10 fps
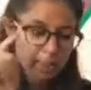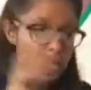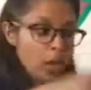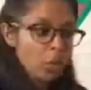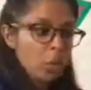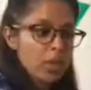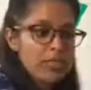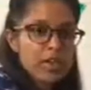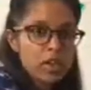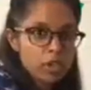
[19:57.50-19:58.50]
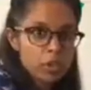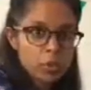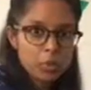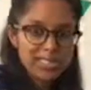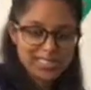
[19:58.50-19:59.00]
with our new
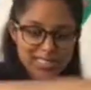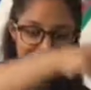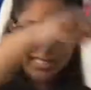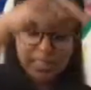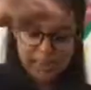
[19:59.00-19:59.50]
one today.